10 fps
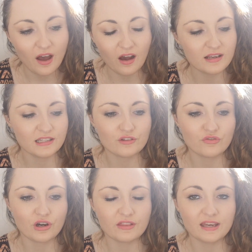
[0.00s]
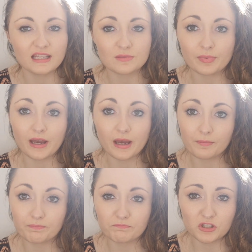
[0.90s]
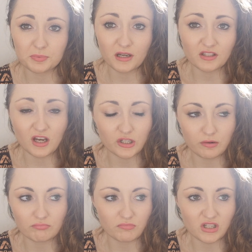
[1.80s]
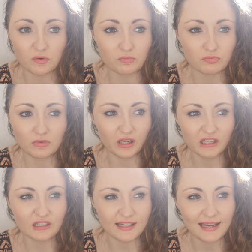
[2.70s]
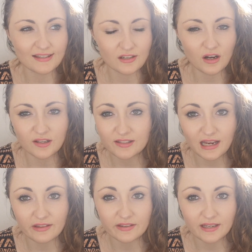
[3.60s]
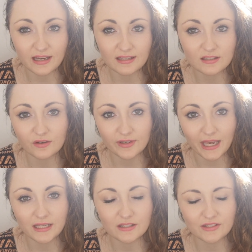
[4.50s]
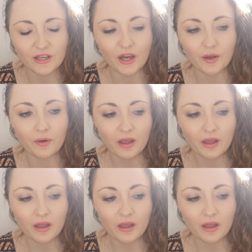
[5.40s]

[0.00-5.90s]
I didn't try this, but just because I don't like dates, I can't stand the taste of dates, so